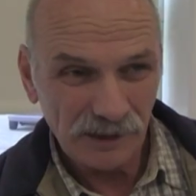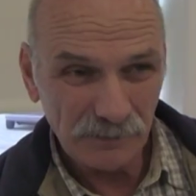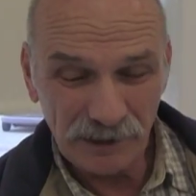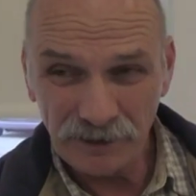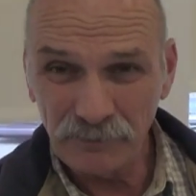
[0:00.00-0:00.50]

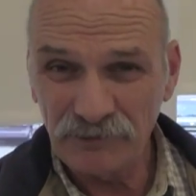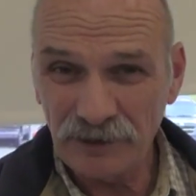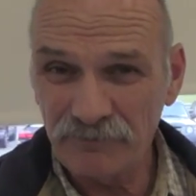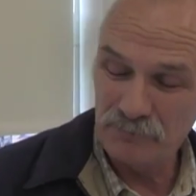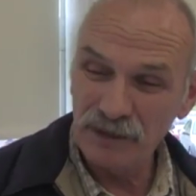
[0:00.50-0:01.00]
Hi, my name's
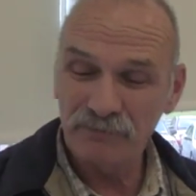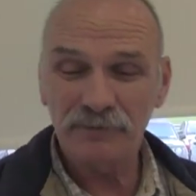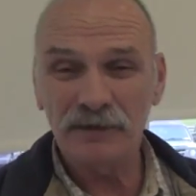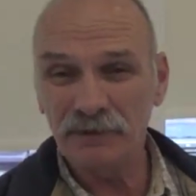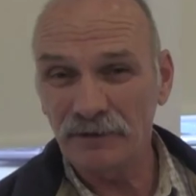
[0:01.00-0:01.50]
Ed. My
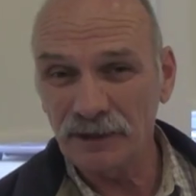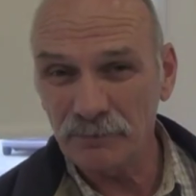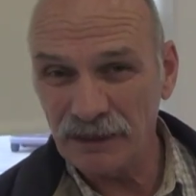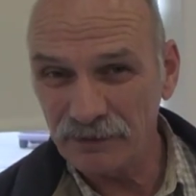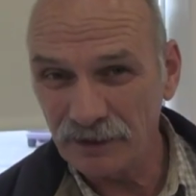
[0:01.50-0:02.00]
favorite
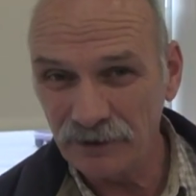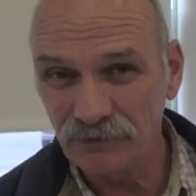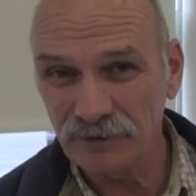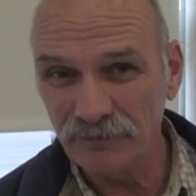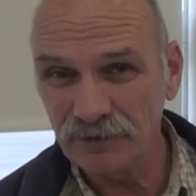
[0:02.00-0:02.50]
thing about
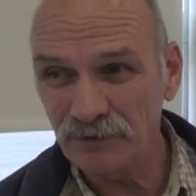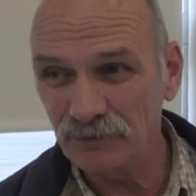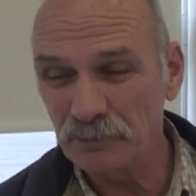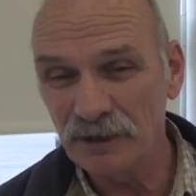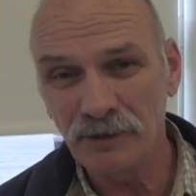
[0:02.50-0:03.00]
Thanksgiving
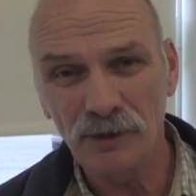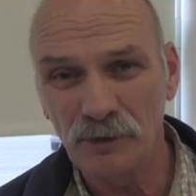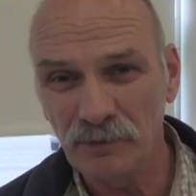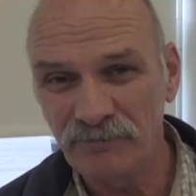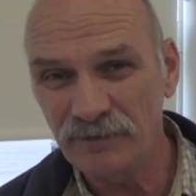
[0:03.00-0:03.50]
is being
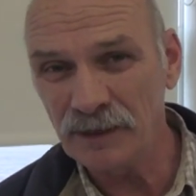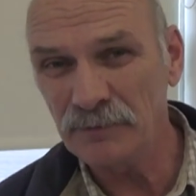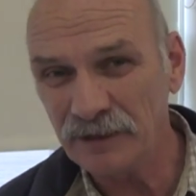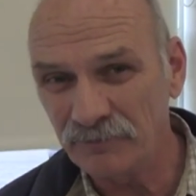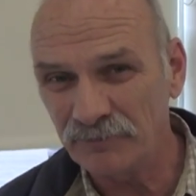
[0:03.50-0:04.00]
home with
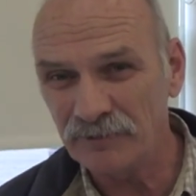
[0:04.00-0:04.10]
family and